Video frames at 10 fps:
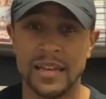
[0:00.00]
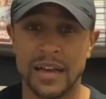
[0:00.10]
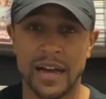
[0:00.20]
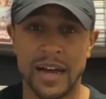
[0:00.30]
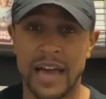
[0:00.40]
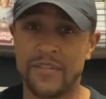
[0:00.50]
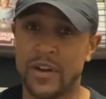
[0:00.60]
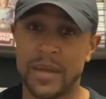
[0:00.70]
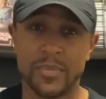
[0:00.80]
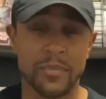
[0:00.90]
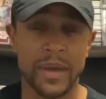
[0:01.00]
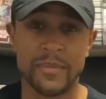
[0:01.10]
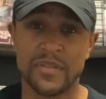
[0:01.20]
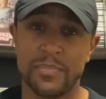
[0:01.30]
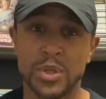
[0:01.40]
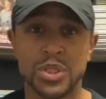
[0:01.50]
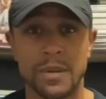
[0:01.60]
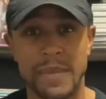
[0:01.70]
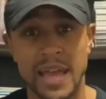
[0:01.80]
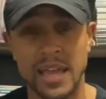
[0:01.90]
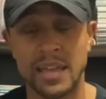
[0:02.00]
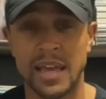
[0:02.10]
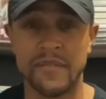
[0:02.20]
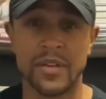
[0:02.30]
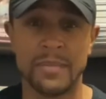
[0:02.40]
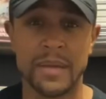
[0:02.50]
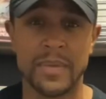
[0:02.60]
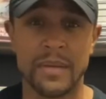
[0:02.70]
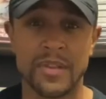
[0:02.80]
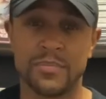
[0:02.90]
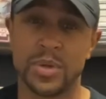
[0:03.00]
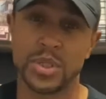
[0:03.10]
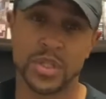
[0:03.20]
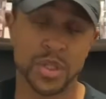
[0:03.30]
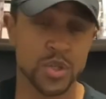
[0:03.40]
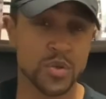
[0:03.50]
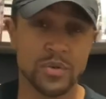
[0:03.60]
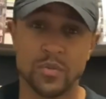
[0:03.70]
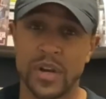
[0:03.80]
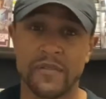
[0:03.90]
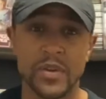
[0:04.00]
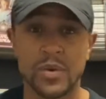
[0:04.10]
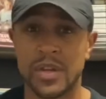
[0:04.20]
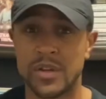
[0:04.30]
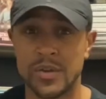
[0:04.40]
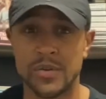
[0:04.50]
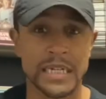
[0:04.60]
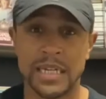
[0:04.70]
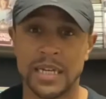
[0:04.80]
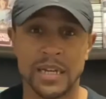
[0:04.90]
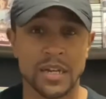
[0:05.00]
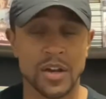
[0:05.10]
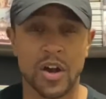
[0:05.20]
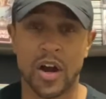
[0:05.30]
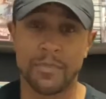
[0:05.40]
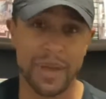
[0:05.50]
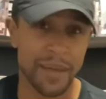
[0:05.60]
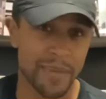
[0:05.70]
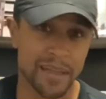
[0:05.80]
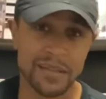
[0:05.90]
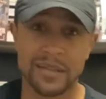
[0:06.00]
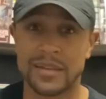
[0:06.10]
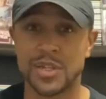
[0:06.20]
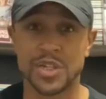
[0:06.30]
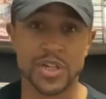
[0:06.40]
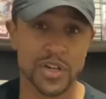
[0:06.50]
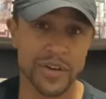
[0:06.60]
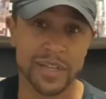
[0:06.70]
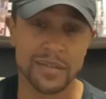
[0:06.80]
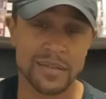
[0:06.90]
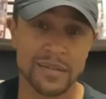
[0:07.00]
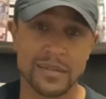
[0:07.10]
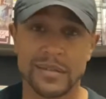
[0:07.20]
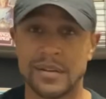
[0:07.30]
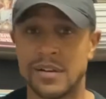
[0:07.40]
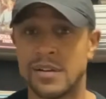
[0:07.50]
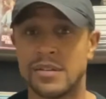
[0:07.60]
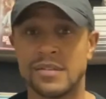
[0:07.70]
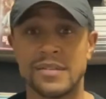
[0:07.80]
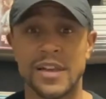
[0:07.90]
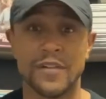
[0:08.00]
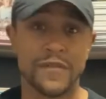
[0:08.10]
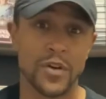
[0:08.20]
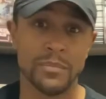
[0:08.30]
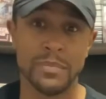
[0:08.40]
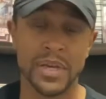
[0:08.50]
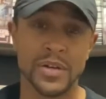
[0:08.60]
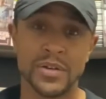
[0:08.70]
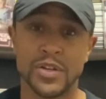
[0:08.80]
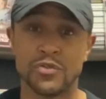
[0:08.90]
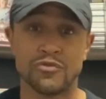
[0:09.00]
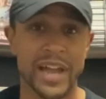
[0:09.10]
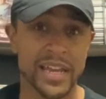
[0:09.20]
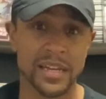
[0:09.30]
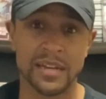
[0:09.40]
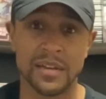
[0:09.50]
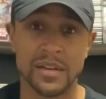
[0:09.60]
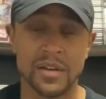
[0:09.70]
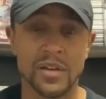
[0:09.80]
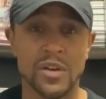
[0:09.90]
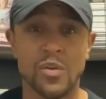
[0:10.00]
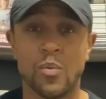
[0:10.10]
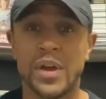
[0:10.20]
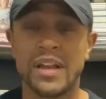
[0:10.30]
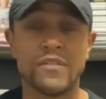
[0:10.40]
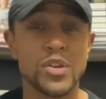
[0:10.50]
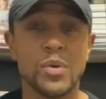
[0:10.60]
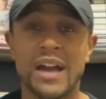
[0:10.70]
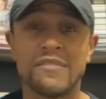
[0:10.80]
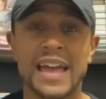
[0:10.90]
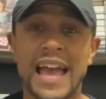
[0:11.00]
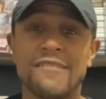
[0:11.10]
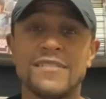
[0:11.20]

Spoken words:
Have your April payments pushed to May, have your May payments pushed to June, whatever you can do. Car payments, insurance, your cell phone bill, your rent, whatever you have to have